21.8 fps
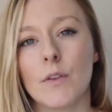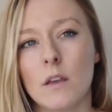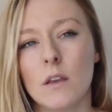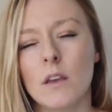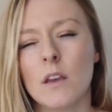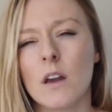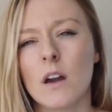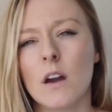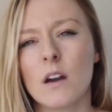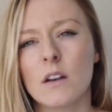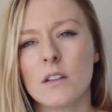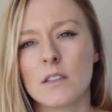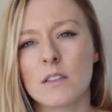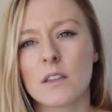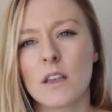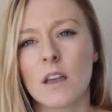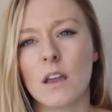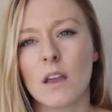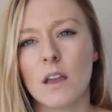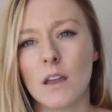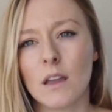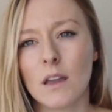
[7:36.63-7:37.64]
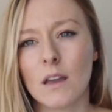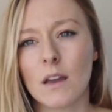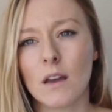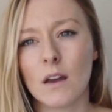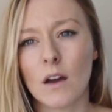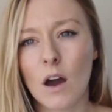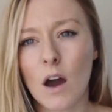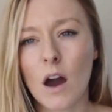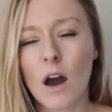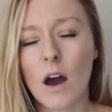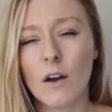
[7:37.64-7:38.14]
Yeah, I'd say
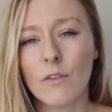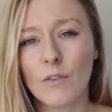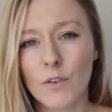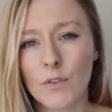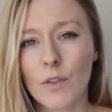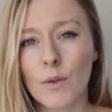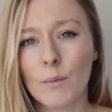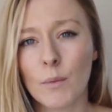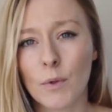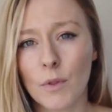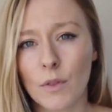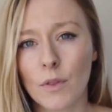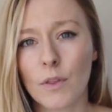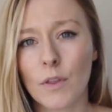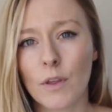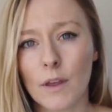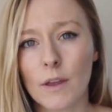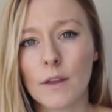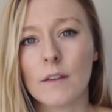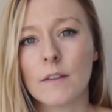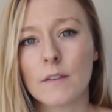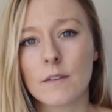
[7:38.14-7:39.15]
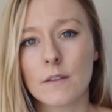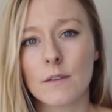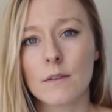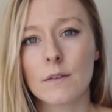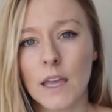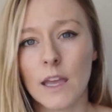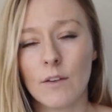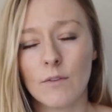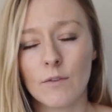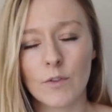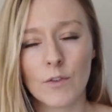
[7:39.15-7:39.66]
half of the month is
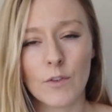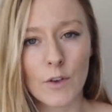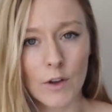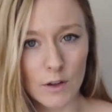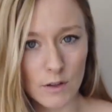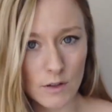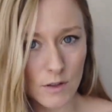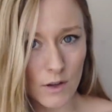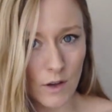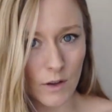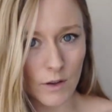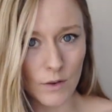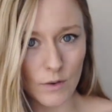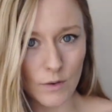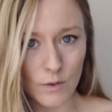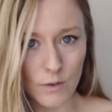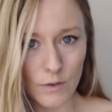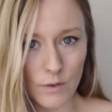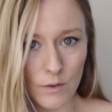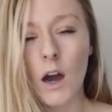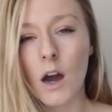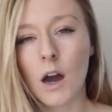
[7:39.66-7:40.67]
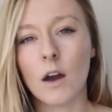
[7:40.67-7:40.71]
infertile,